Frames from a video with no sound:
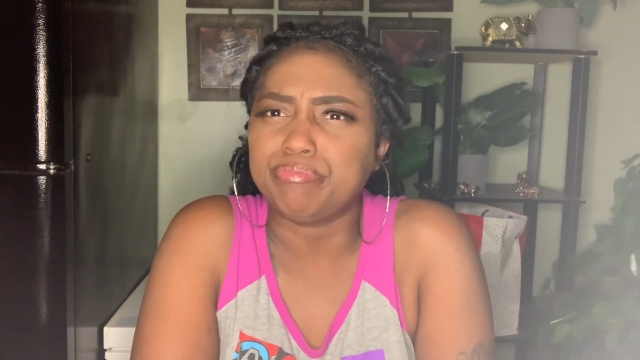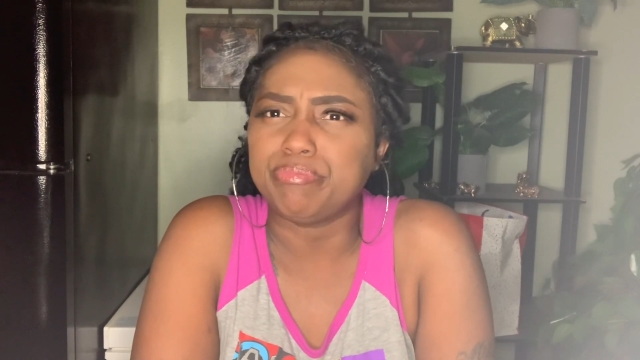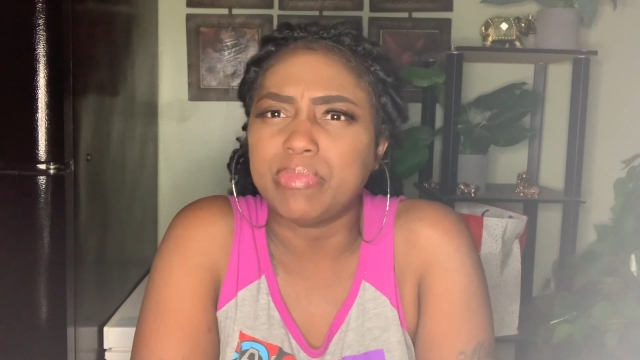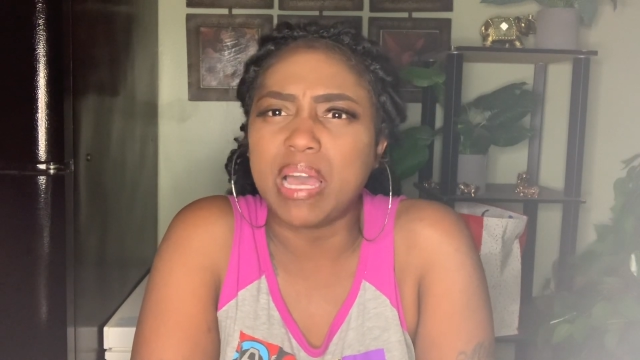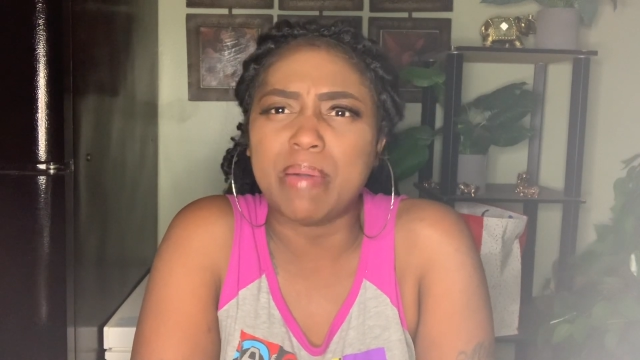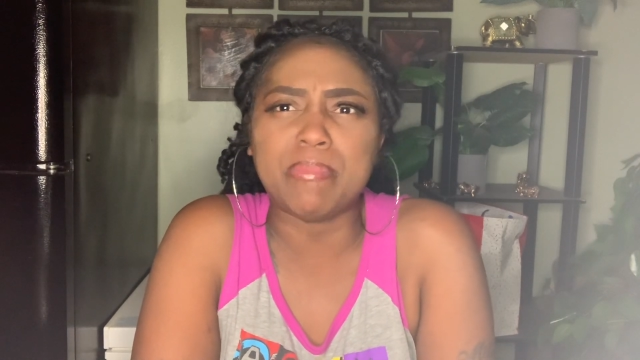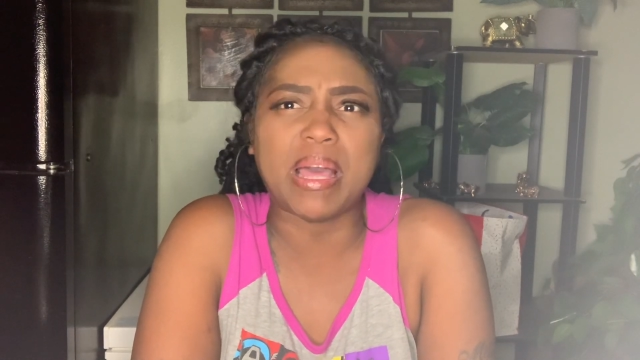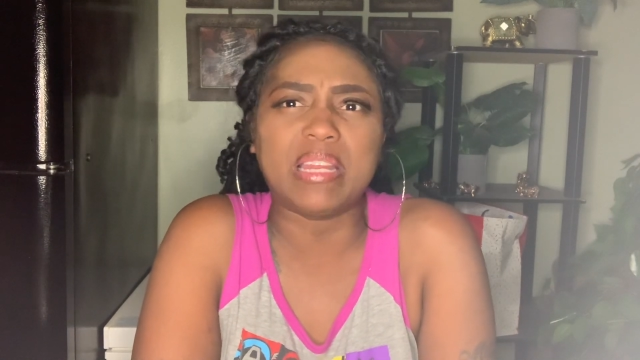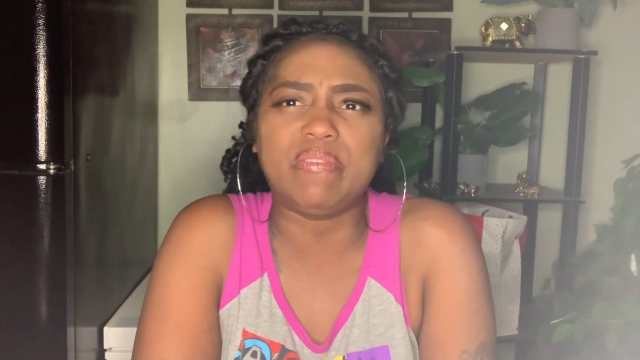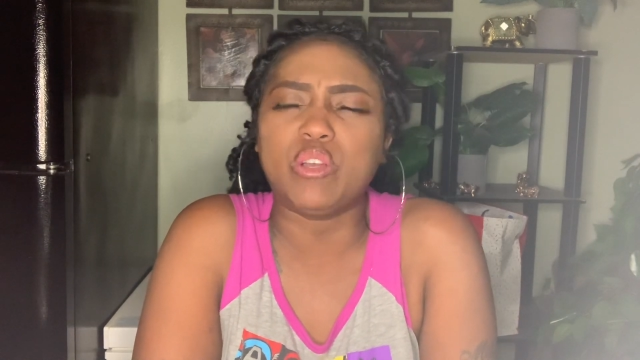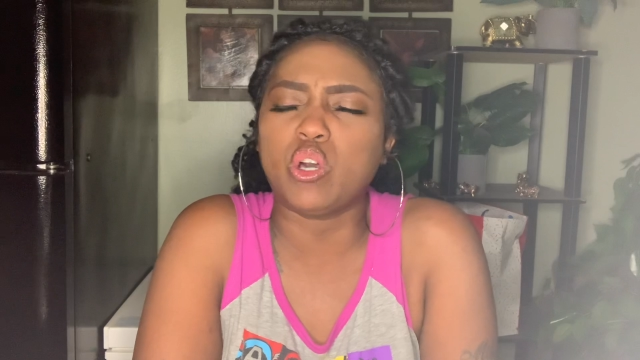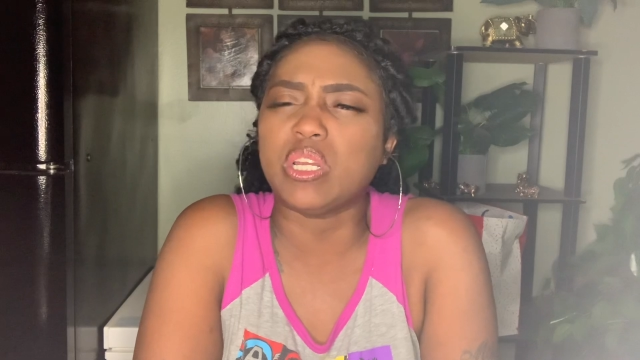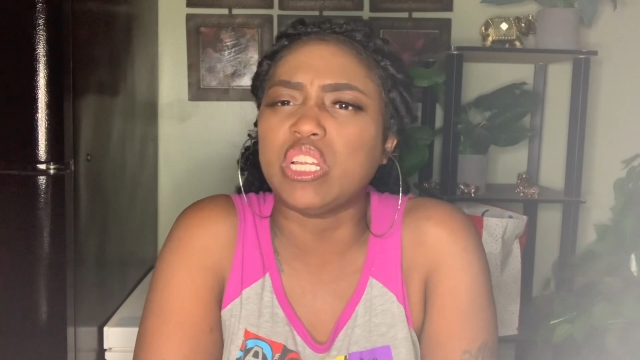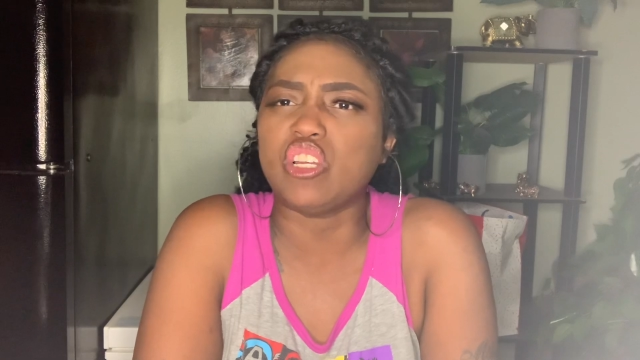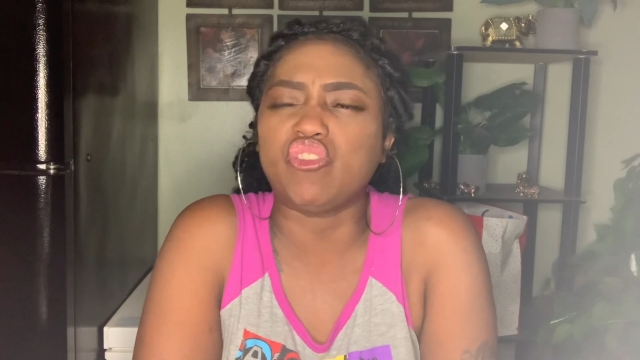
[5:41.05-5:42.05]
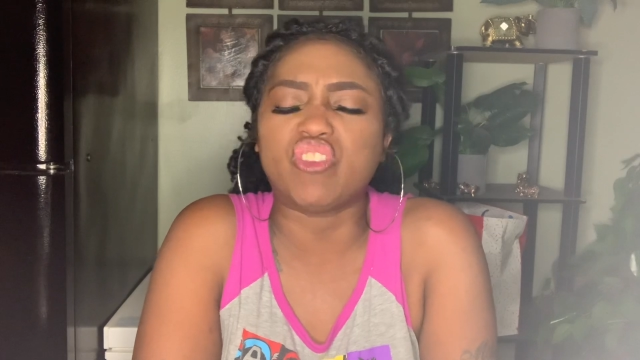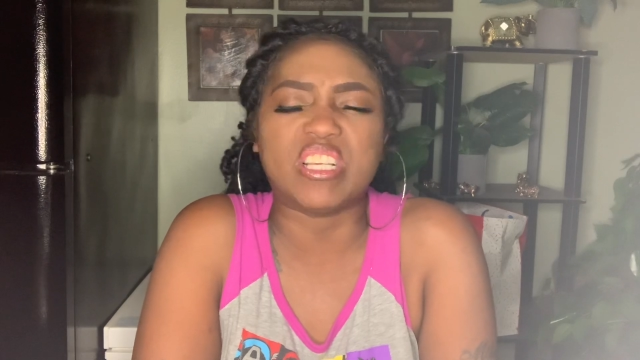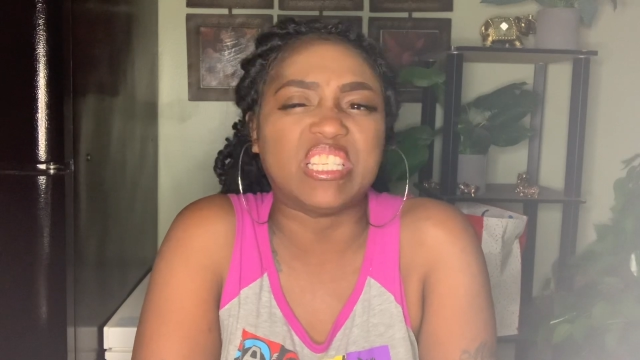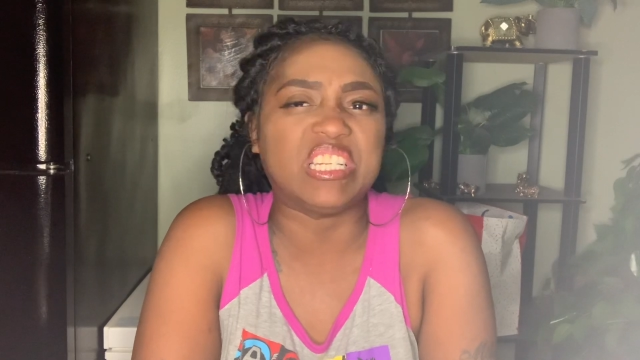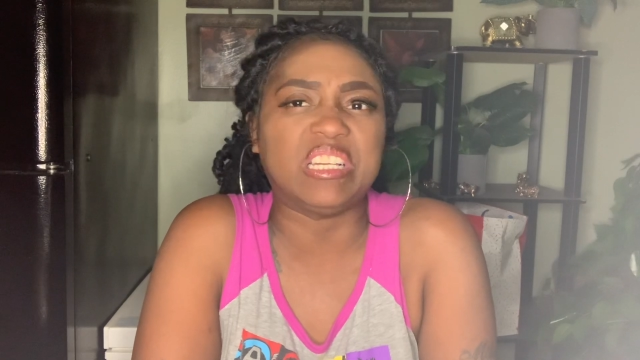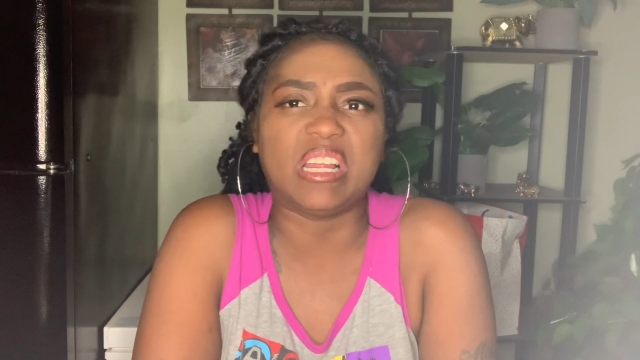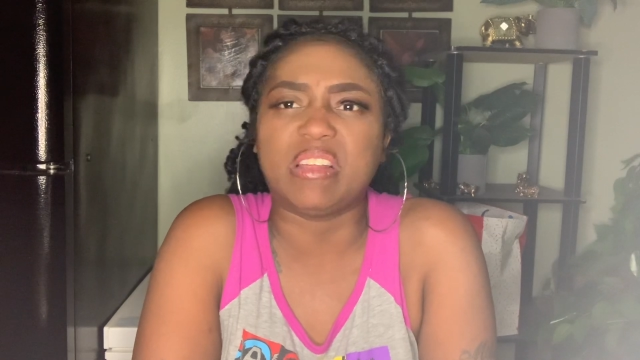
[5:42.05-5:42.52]
I'm not even going to address
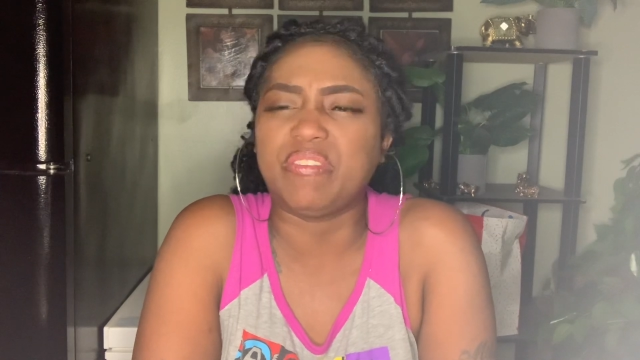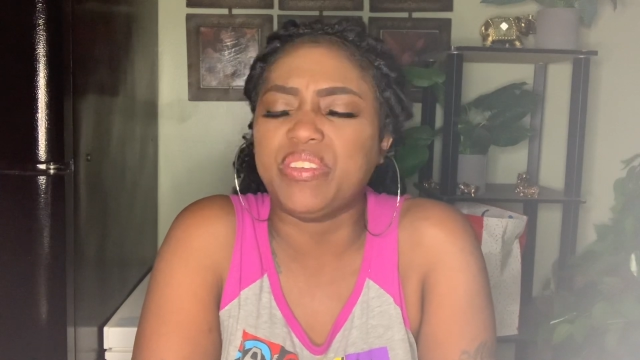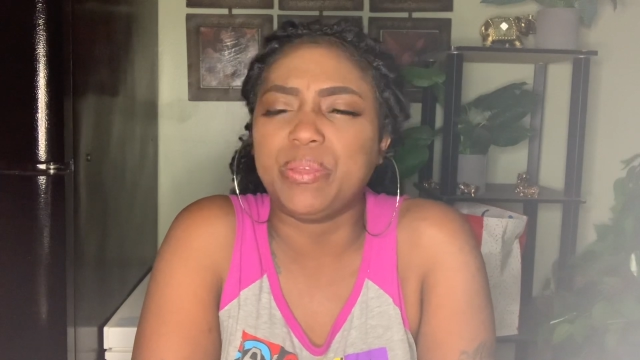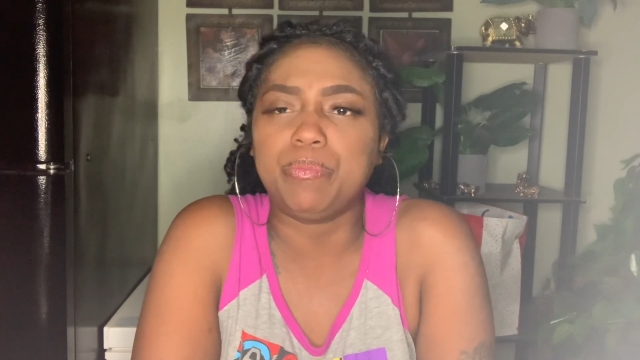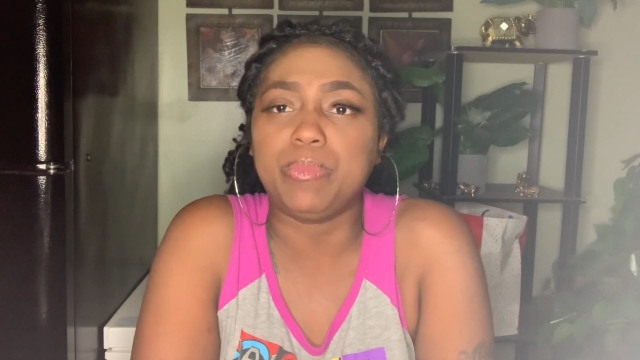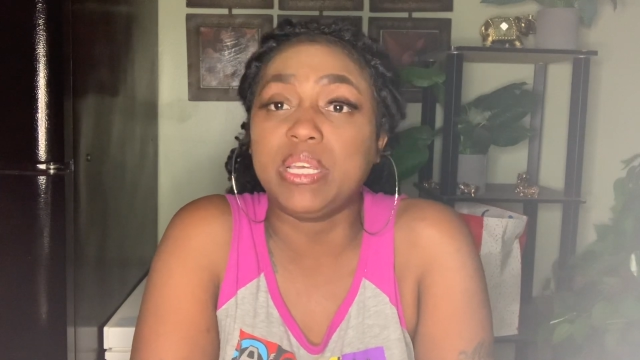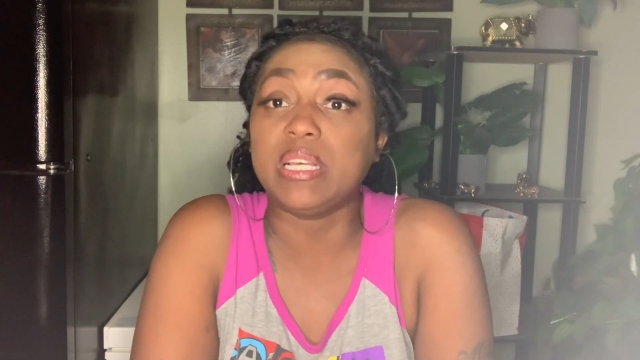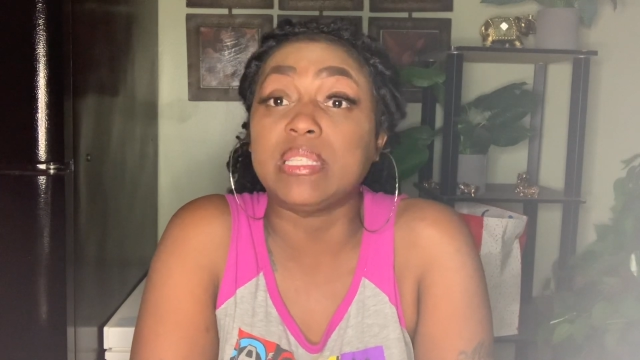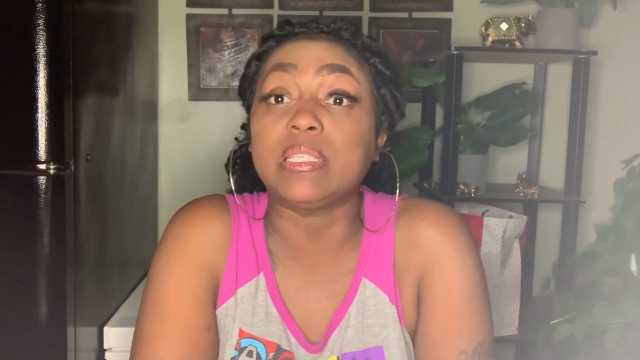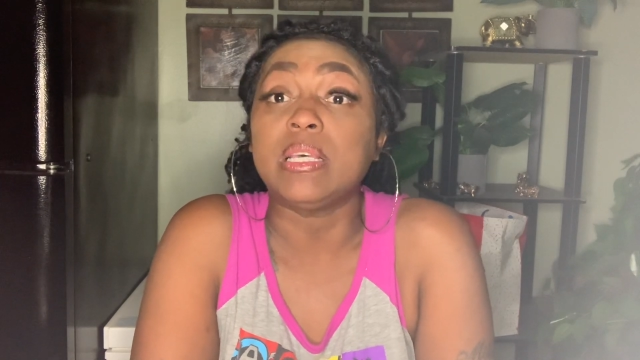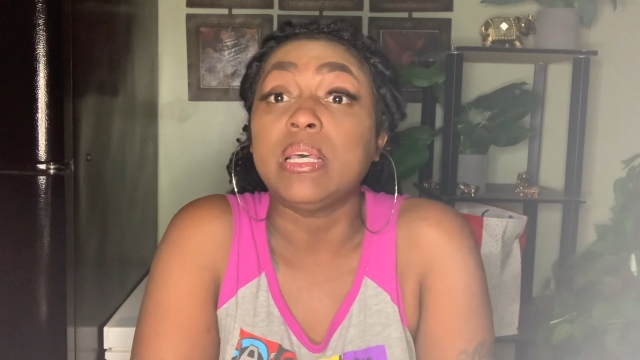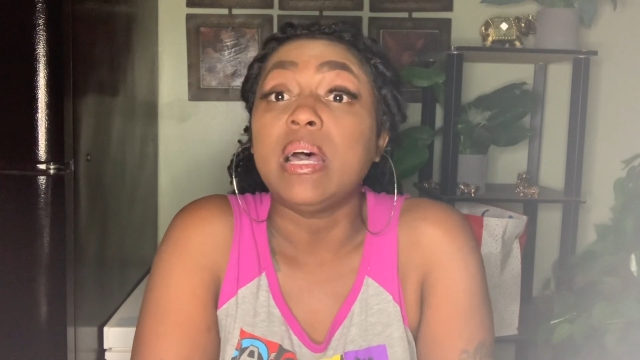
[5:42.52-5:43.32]
none of it because